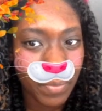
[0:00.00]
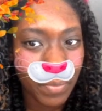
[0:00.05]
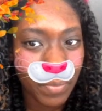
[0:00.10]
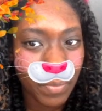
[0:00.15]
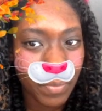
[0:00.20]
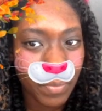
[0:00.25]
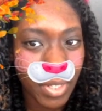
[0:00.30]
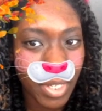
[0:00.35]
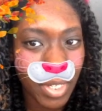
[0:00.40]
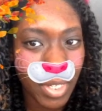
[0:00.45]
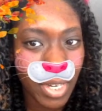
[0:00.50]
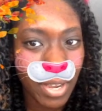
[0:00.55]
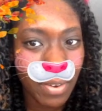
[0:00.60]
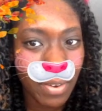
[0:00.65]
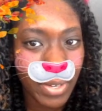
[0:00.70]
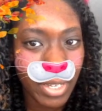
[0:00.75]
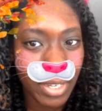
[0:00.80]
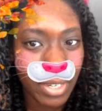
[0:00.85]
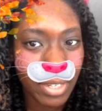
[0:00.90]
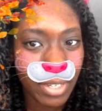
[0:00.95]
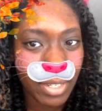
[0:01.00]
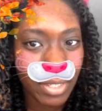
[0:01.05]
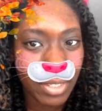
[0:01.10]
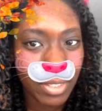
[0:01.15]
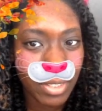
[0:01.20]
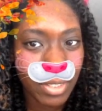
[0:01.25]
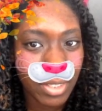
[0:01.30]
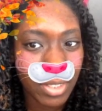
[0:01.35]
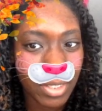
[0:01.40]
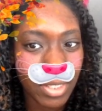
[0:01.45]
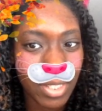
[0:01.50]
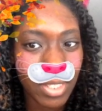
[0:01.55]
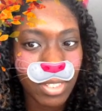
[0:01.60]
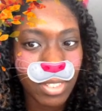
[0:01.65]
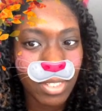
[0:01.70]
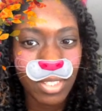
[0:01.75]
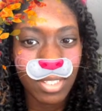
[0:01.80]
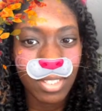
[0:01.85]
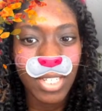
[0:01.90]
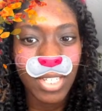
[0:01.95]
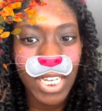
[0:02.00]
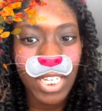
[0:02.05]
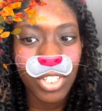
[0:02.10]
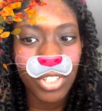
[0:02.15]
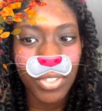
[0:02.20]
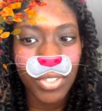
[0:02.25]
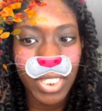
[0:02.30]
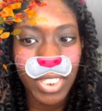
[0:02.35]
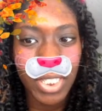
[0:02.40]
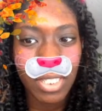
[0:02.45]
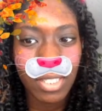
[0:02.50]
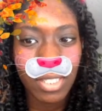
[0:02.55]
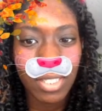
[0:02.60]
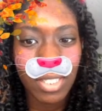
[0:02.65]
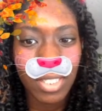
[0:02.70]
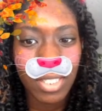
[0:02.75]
Now I get it. This is dangerous.